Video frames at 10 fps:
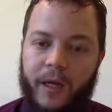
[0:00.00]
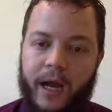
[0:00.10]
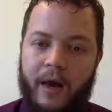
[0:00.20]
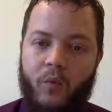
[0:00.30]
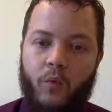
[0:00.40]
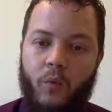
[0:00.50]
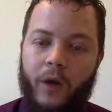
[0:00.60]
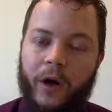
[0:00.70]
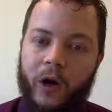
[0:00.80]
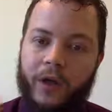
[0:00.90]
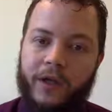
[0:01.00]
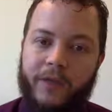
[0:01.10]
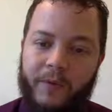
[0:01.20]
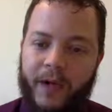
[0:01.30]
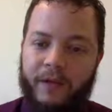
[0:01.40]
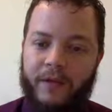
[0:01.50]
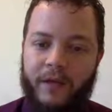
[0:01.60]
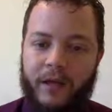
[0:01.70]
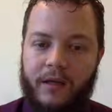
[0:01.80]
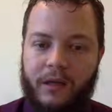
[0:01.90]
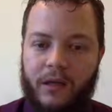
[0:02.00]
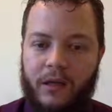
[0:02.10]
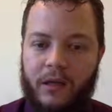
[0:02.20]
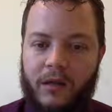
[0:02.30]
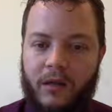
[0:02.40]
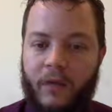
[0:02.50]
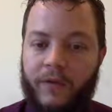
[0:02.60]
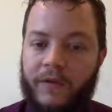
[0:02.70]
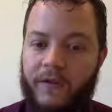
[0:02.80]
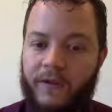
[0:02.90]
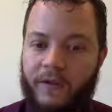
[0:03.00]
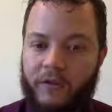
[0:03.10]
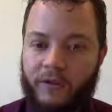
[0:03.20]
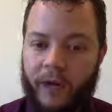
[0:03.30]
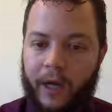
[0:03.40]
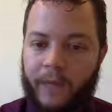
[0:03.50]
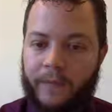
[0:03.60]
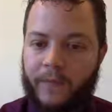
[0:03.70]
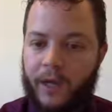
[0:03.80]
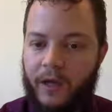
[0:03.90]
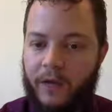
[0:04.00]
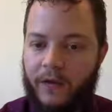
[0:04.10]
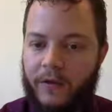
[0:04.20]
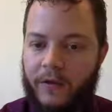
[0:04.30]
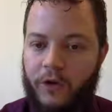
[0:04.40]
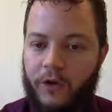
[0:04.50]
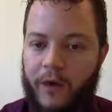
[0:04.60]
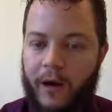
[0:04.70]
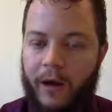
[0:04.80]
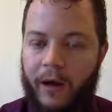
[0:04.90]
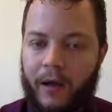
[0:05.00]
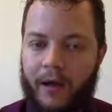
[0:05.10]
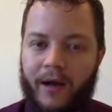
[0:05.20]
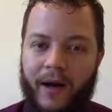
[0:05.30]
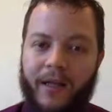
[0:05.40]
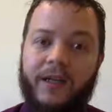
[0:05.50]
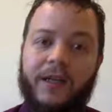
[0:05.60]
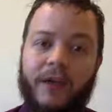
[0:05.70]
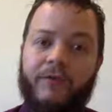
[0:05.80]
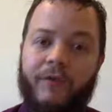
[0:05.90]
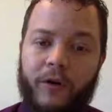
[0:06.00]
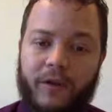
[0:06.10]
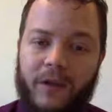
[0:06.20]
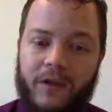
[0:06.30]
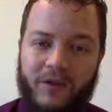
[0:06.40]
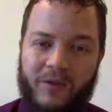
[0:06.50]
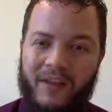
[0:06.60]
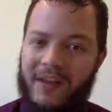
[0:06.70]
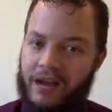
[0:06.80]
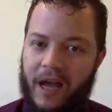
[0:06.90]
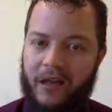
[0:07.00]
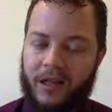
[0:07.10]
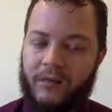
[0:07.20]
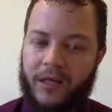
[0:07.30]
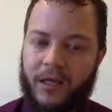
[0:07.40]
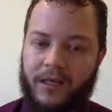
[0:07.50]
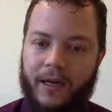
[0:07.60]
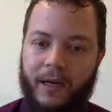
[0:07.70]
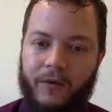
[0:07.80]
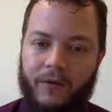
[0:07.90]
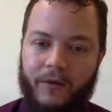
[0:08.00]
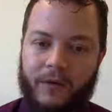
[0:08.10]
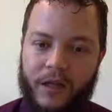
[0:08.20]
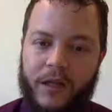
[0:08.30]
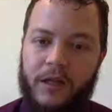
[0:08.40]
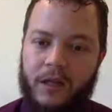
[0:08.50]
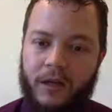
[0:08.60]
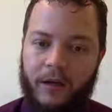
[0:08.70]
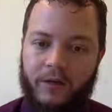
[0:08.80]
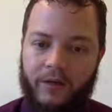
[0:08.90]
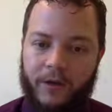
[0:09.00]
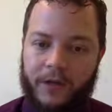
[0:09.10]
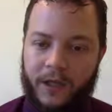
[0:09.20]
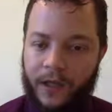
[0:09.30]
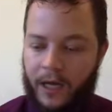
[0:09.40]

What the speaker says: Now, what R does behind the scenes is it sees that, oh, this is a string, this is a numeric. I need to convert these to be the exact same data type, so it's easy to convert